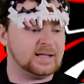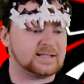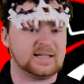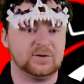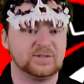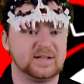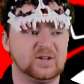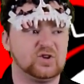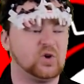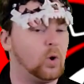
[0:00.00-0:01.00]
It's gilded
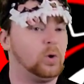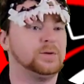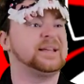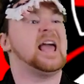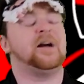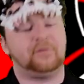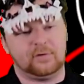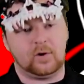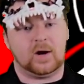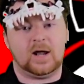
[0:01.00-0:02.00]
in gold
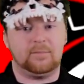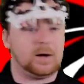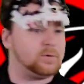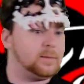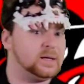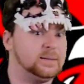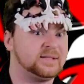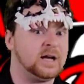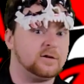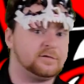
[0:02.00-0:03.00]
everywhere, and Madarame
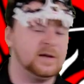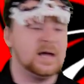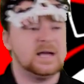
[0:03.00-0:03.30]
himself